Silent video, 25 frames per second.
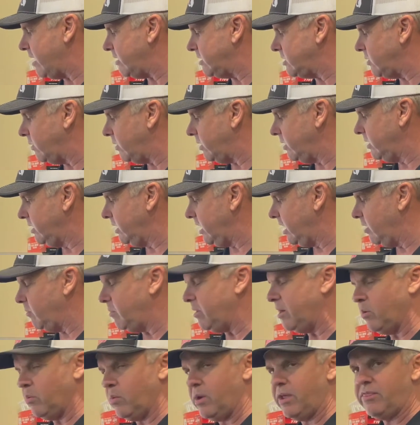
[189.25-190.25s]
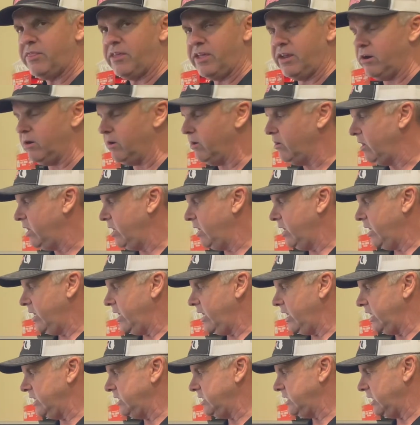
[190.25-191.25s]
So a little bit of width here
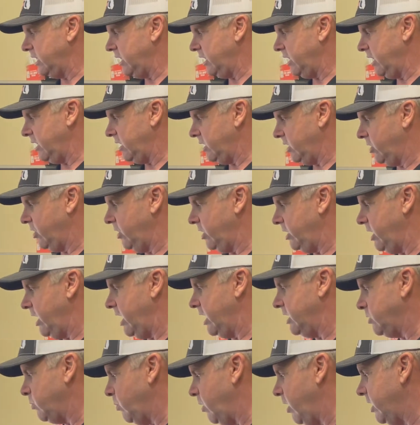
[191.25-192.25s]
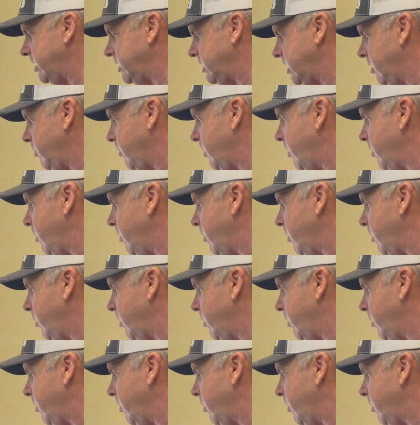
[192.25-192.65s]
is good, as well as a little bit of